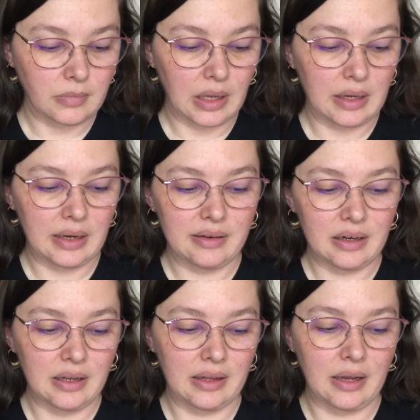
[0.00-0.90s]
And I did
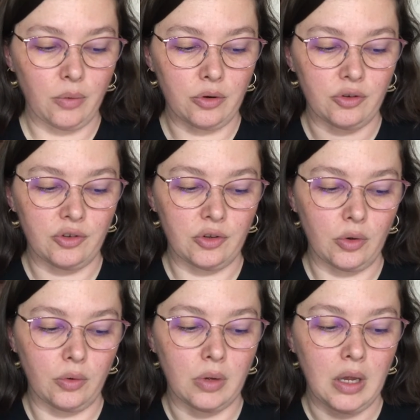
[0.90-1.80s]
it in that order
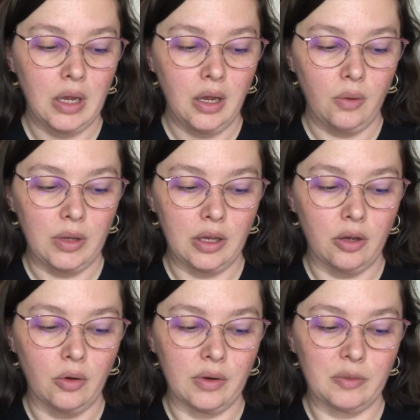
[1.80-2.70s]
so we could
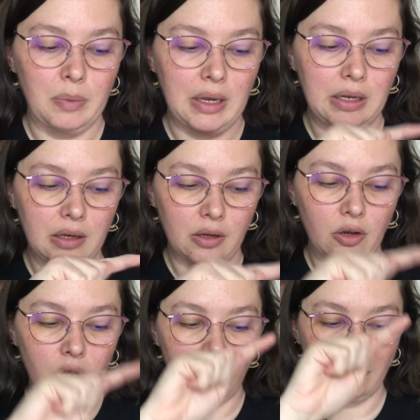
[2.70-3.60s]
go Hispania,
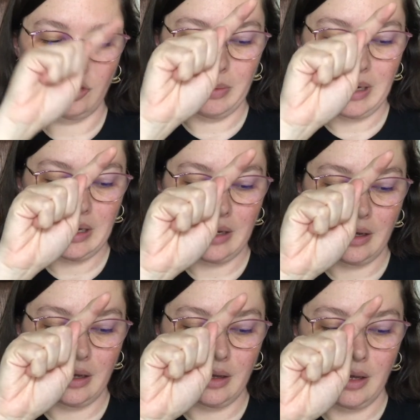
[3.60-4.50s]
Gaul,
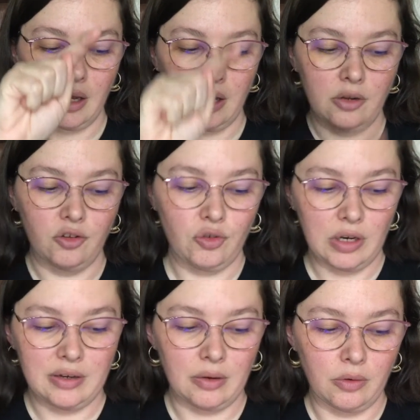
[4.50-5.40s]
Germania,
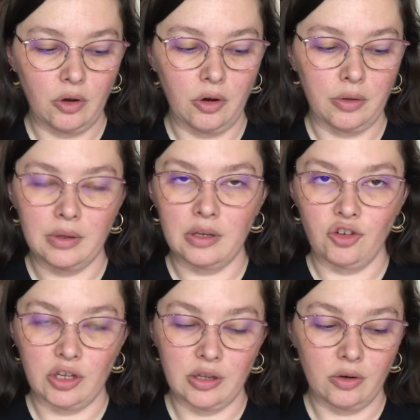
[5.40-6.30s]
straight down to Carthage,
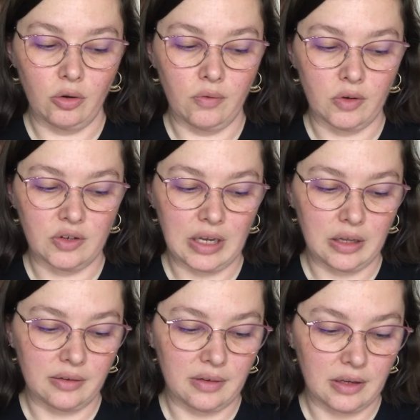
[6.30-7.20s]
and then over to
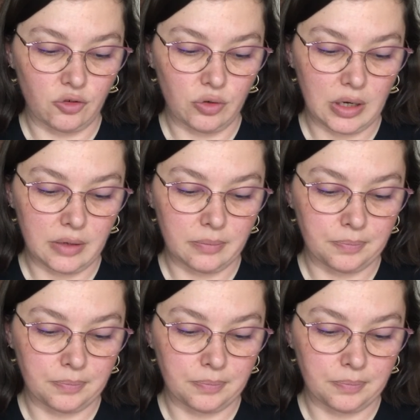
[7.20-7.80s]
Alexandria.